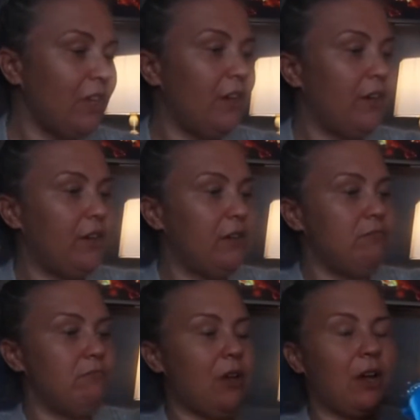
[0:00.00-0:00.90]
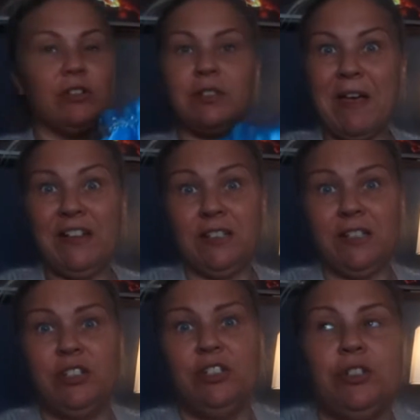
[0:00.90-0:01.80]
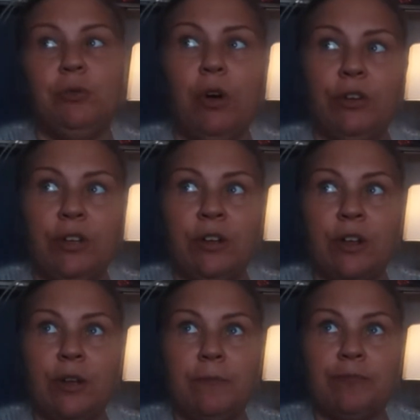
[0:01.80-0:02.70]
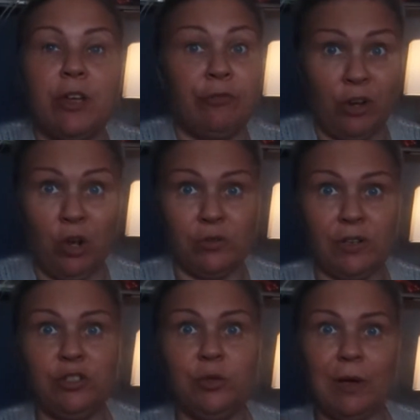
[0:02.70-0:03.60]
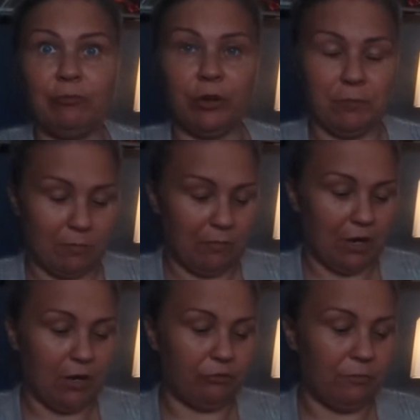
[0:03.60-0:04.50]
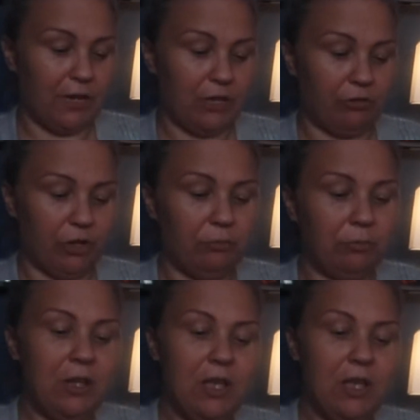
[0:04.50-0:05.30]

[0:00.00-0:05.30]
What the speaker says: I got some editing to do on a vlog, so I'm going to do that before I pick Marla up from playgroup.